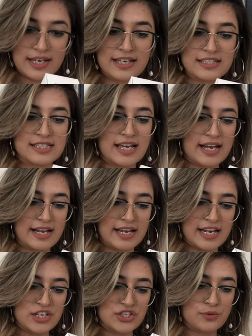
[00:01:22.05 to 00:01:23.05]
It's
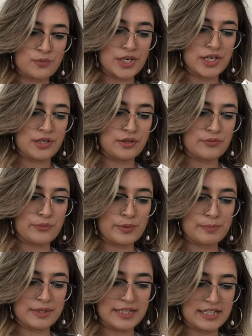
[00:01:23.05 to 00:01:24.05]
A G E AWAY
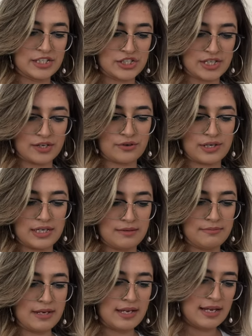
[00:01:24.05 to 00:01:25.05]
Replenishing
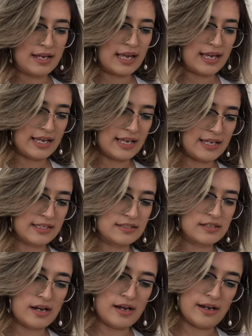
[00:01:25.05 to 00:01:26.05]
Cream. It's
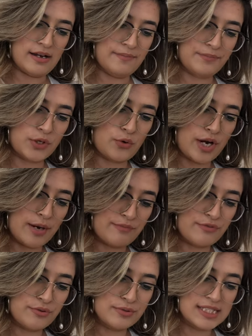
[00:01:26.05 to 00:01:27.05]
um,
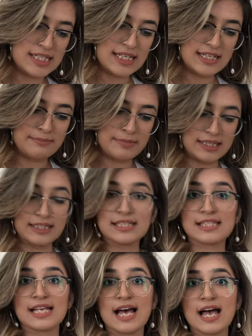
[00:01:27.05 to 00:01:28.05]
grapefruit seed,
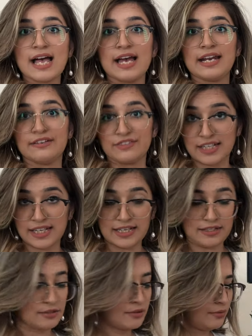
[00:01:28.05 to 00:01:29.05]
melissa, and
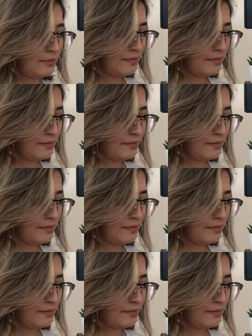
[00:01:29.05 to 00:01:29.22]
avocado.